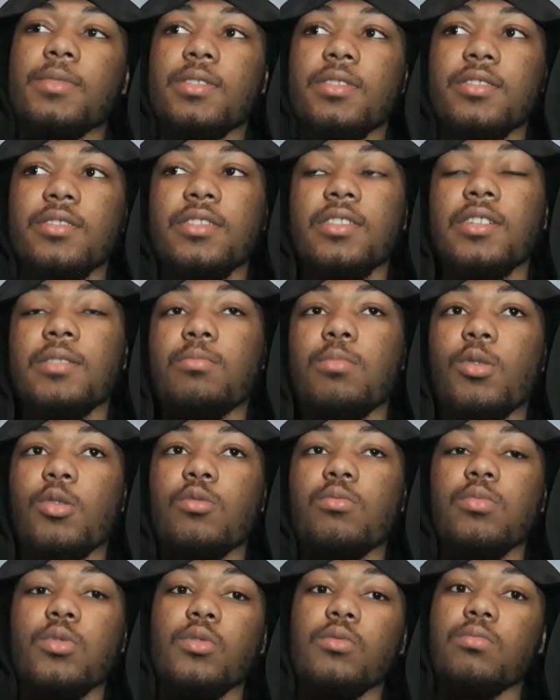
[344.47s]
See,
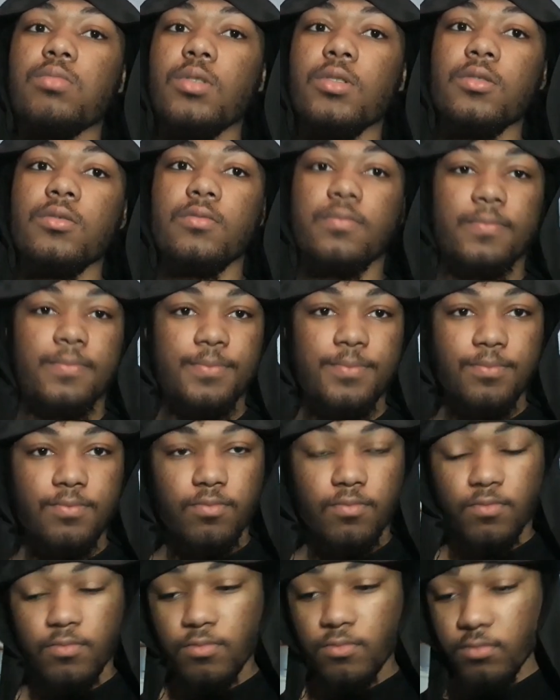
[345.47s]
boom, boom, boom.
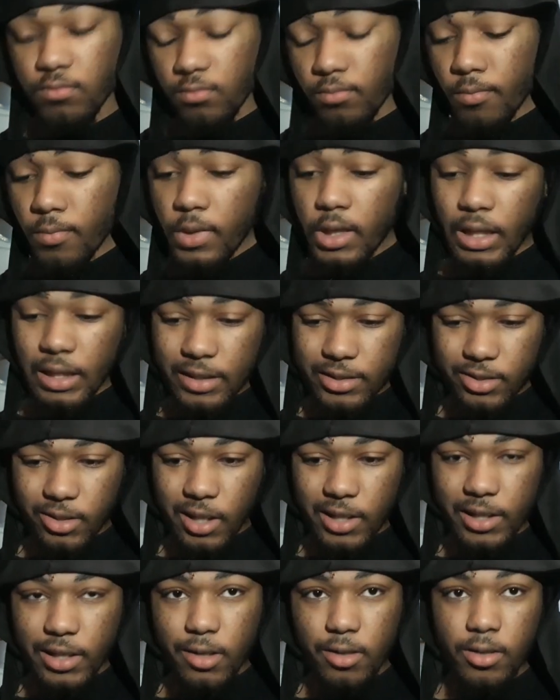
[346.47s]
So
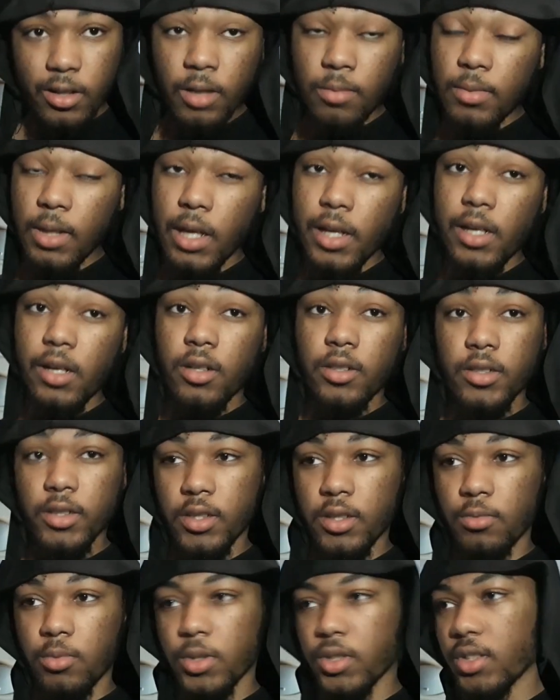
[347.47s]
I get on there, I'm like, oh yeah,
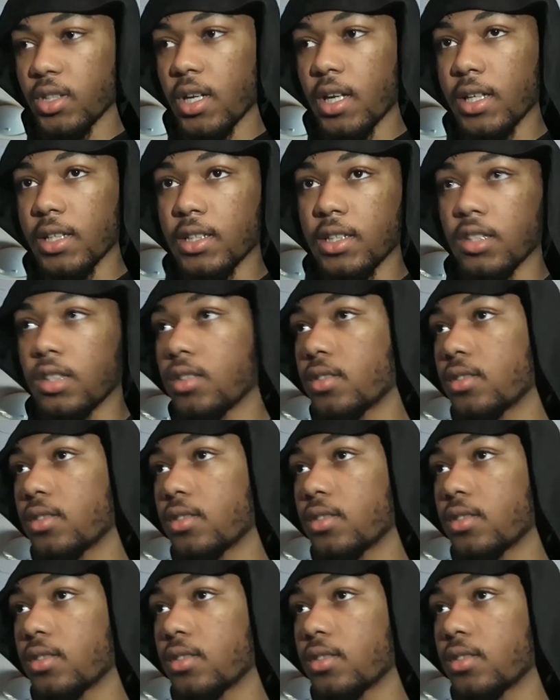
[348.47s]
what should I eat?